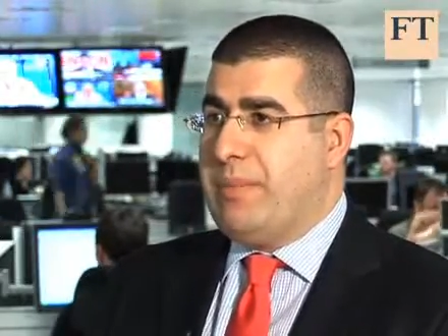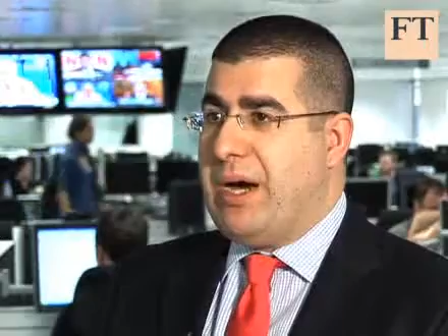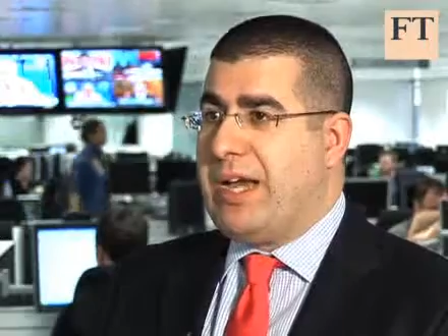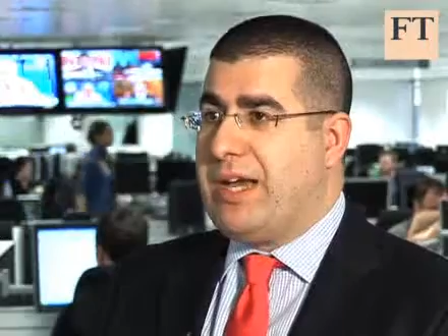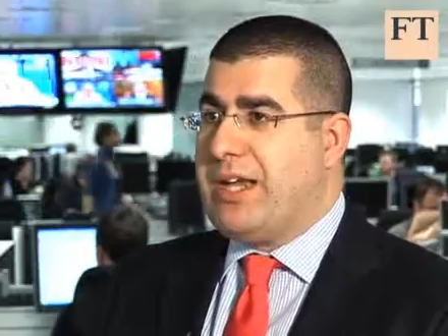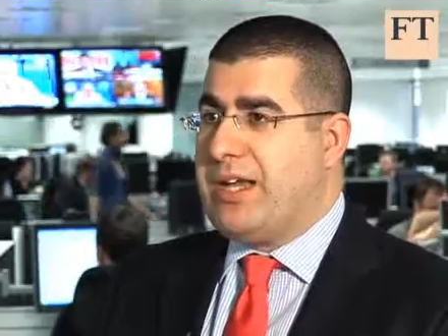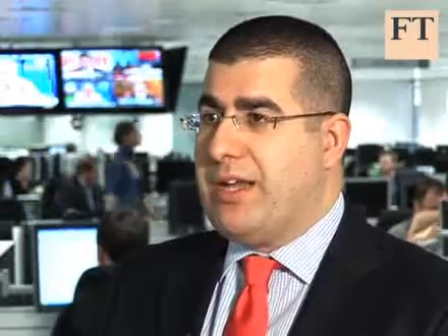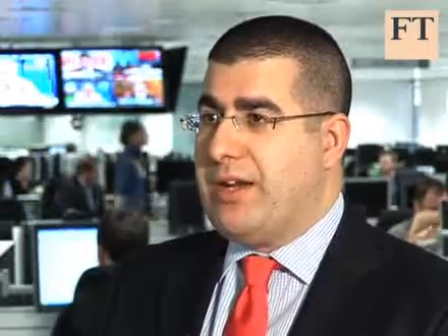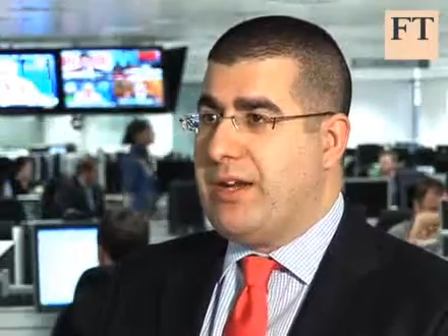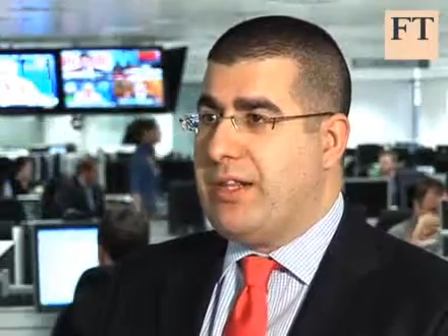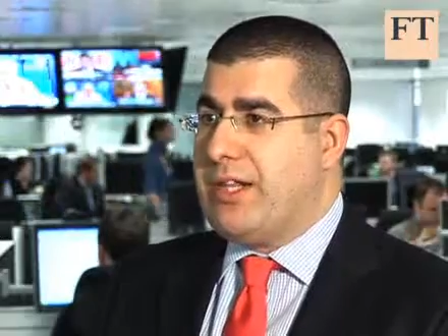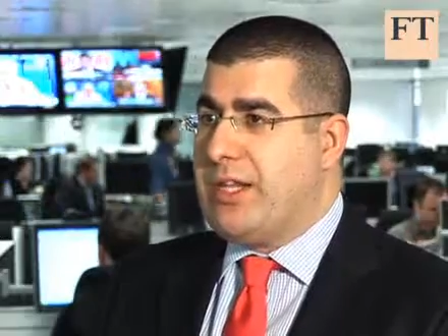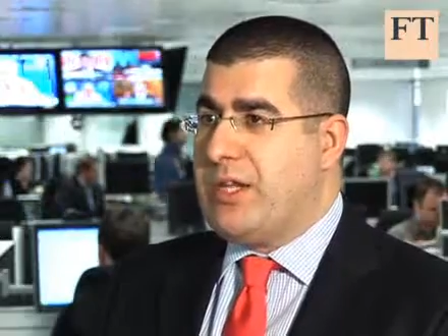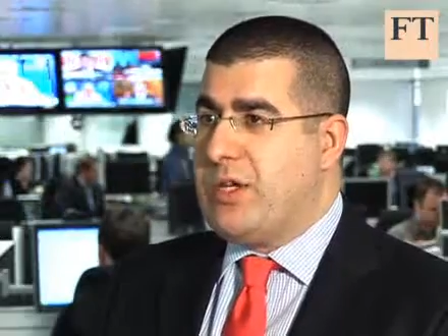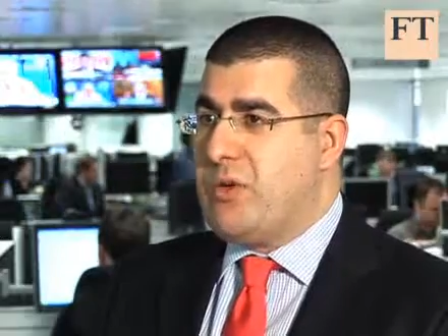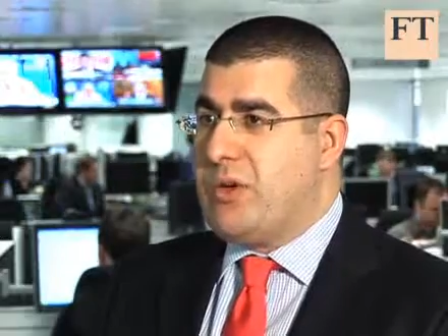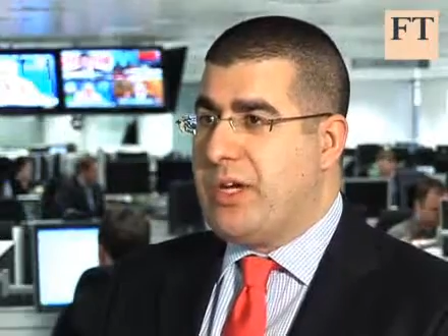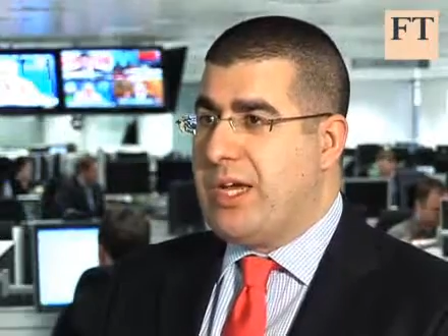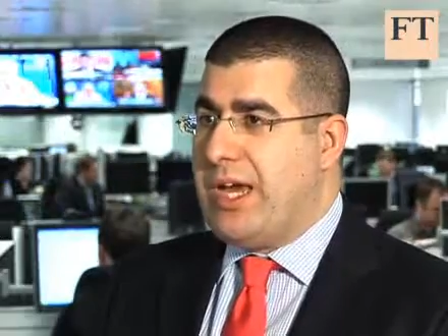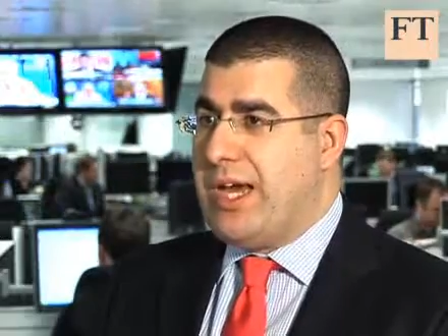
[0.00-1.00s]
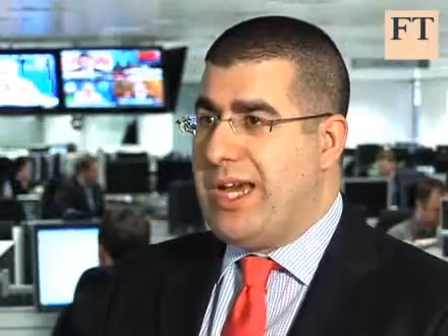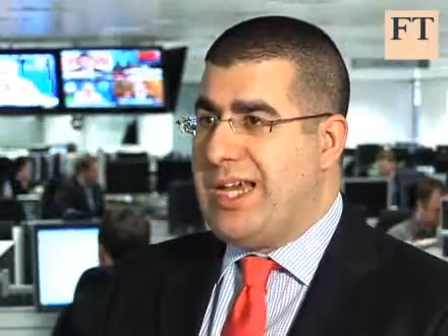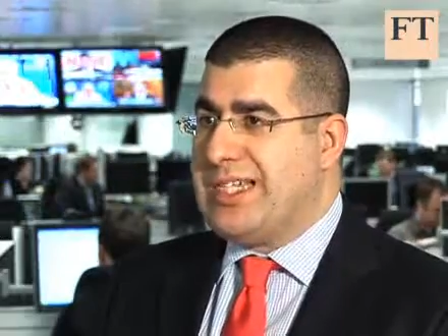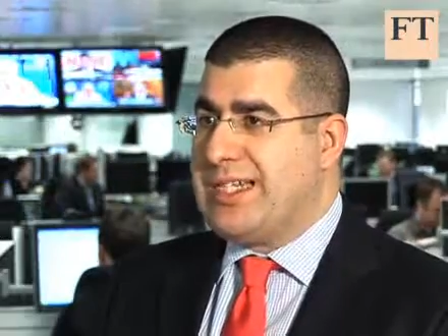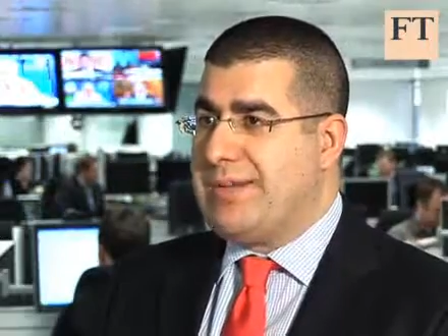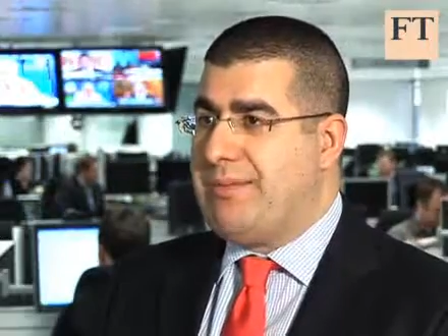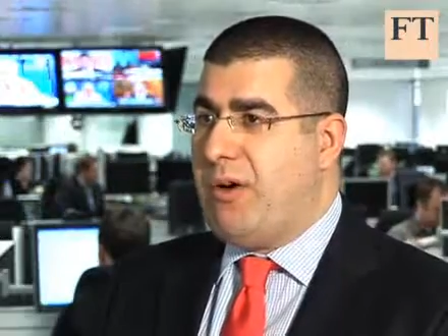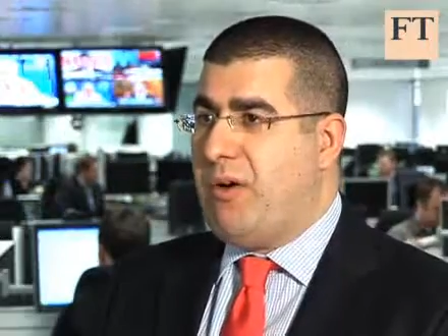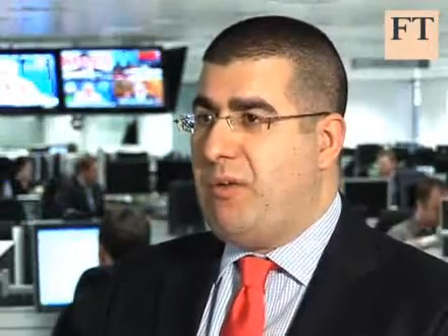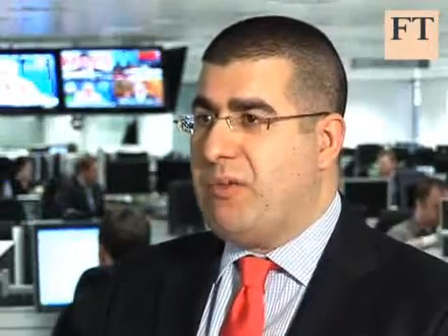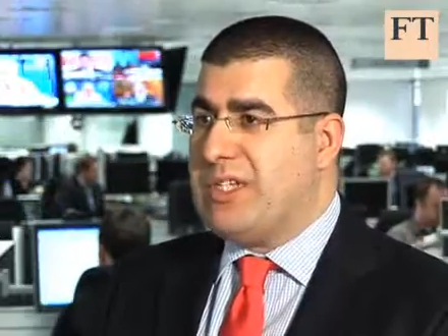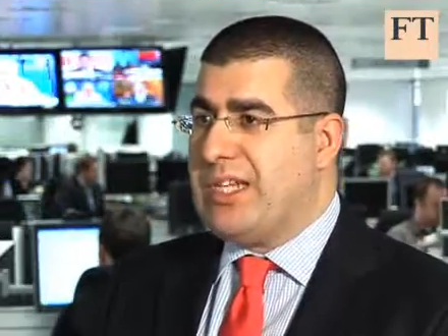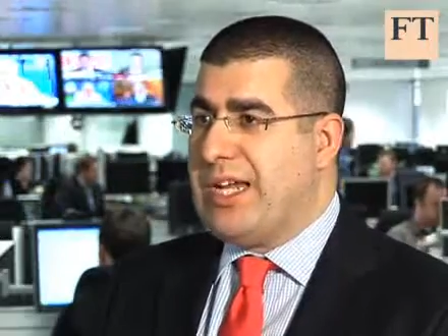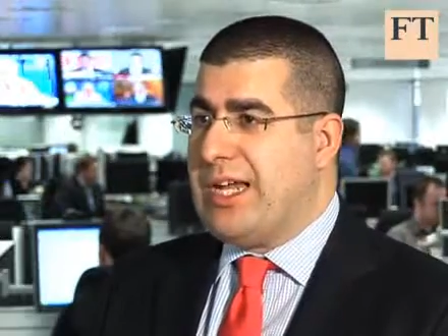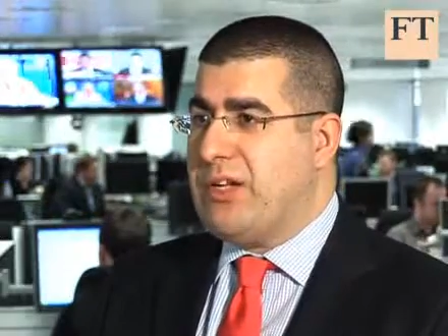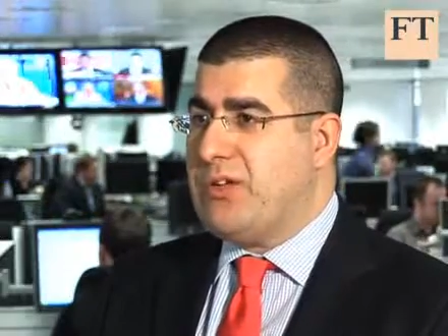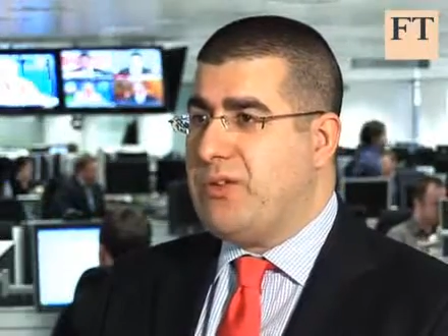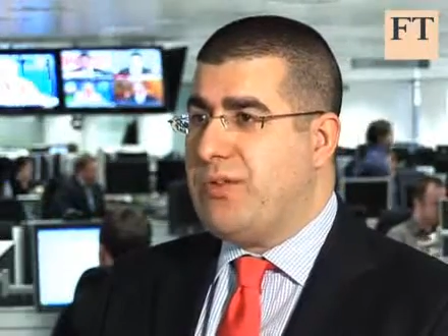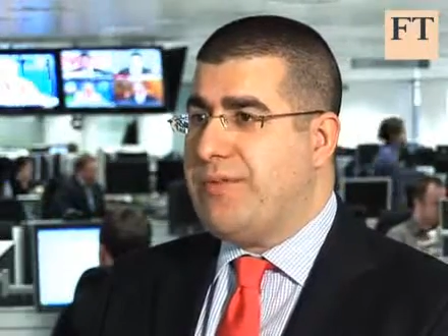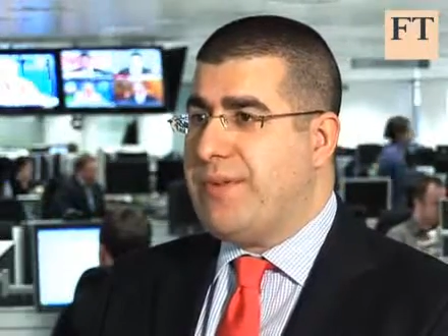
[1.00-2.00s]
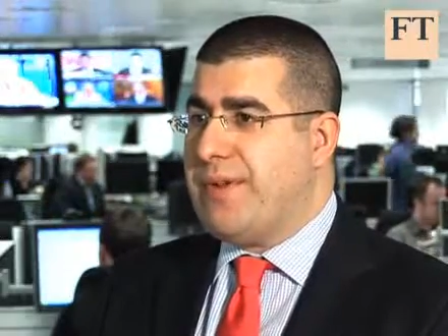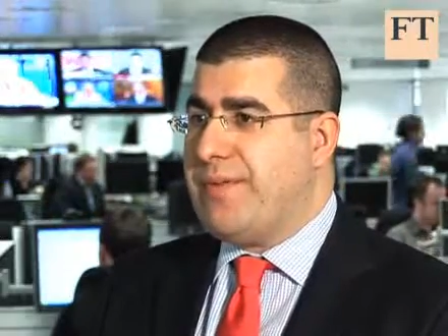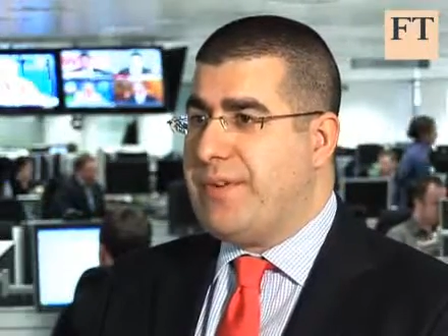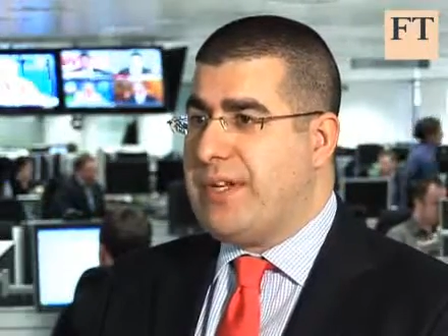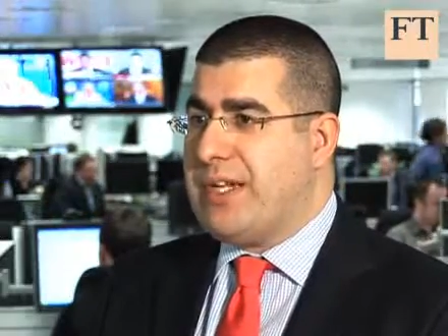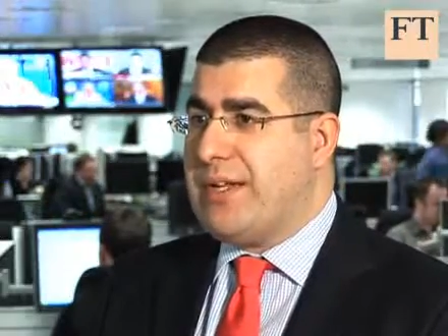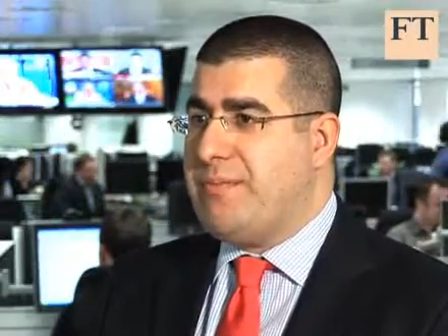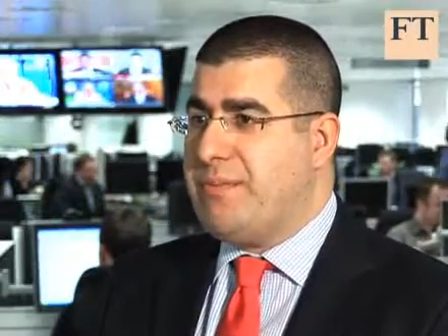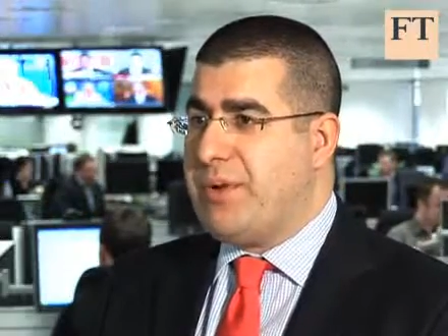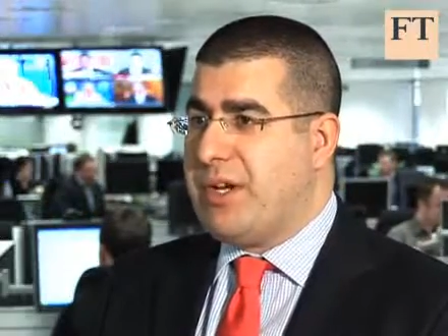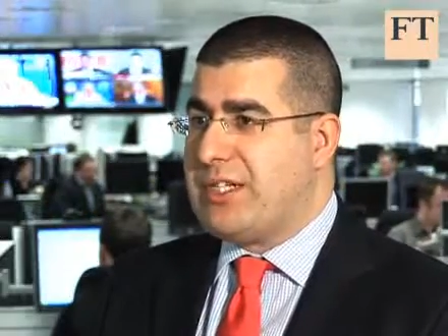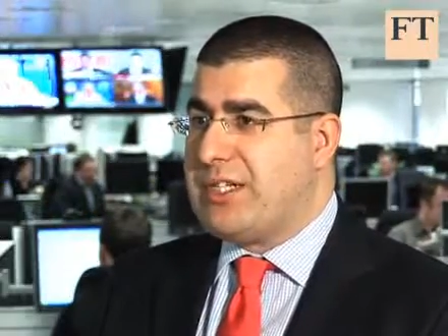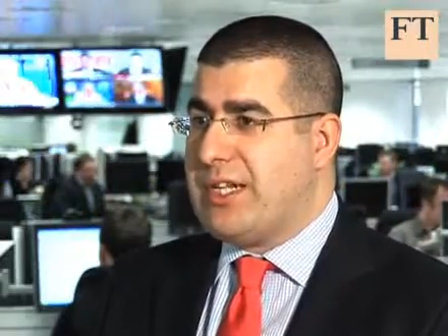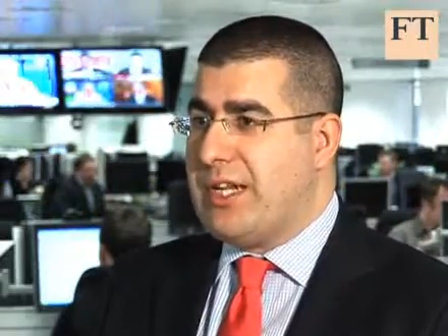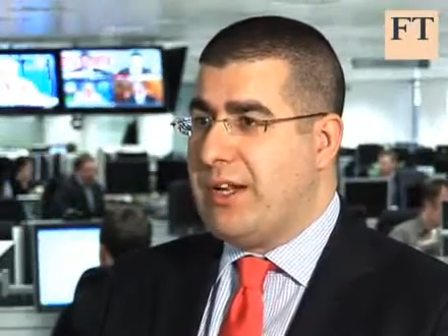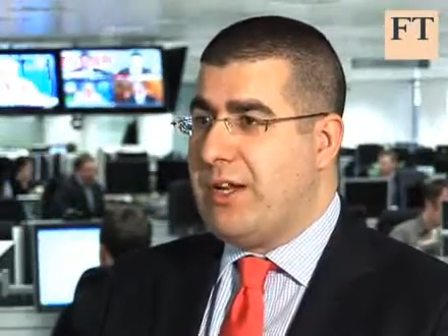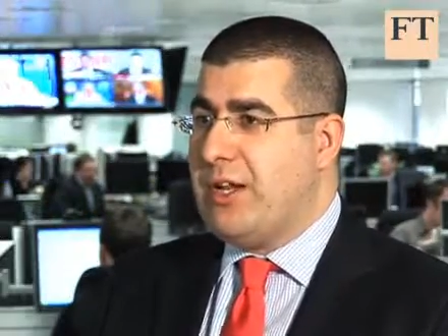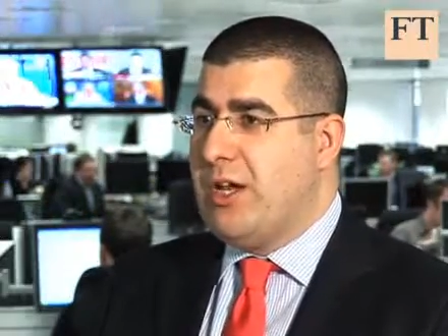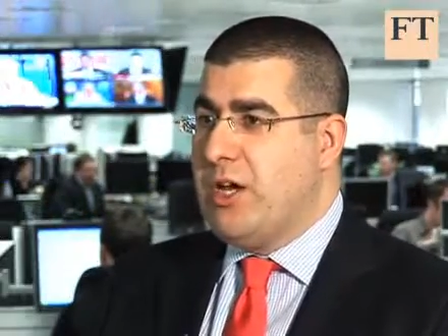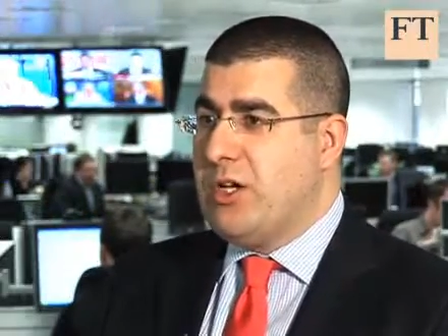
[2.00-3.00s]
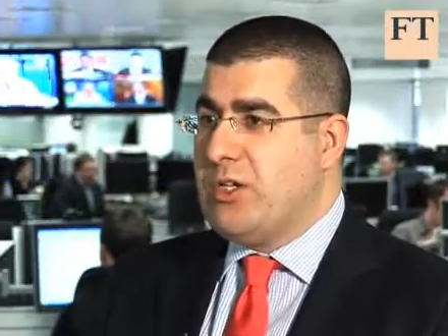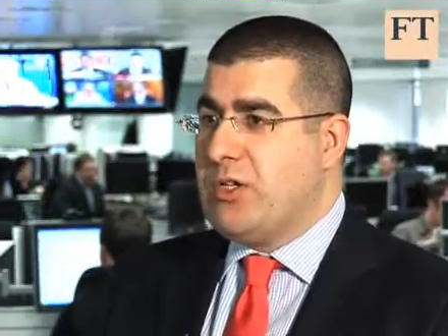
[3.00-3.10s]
Back here in the UK, it's about 10 to 15%.